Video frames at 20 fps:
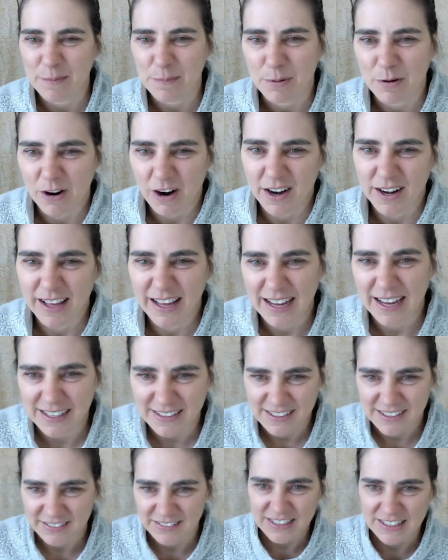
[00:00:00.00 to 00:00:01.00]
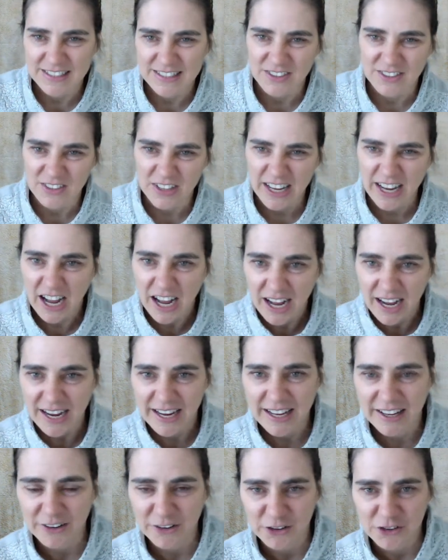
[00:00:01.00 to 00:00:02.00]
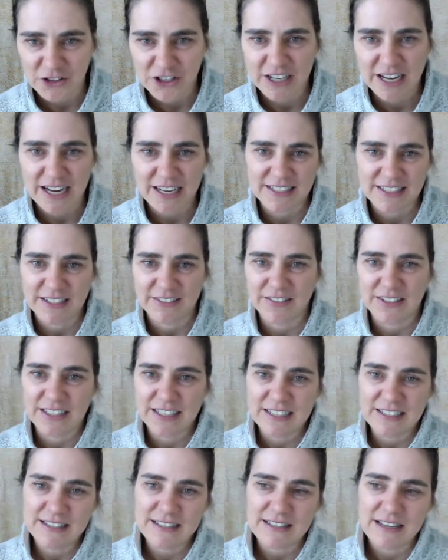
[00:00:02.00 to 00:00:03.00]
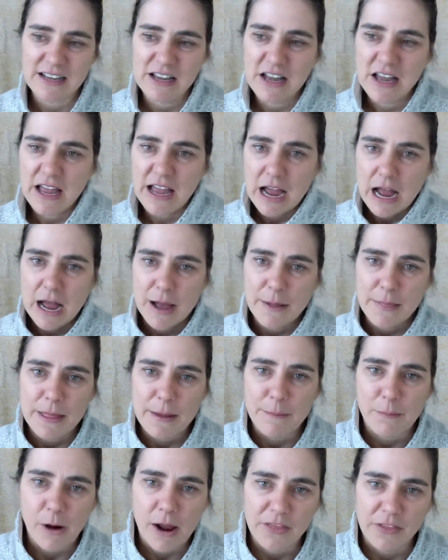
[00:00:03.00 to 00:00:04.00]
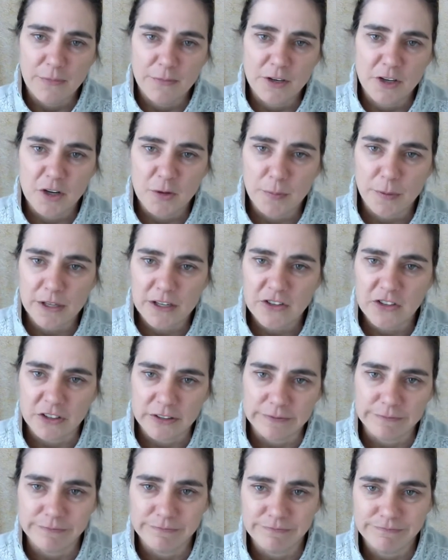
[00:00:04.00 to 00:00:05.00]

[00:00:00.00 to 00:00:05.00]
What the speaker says: prana activities or like high energy activities that brought them to depletion.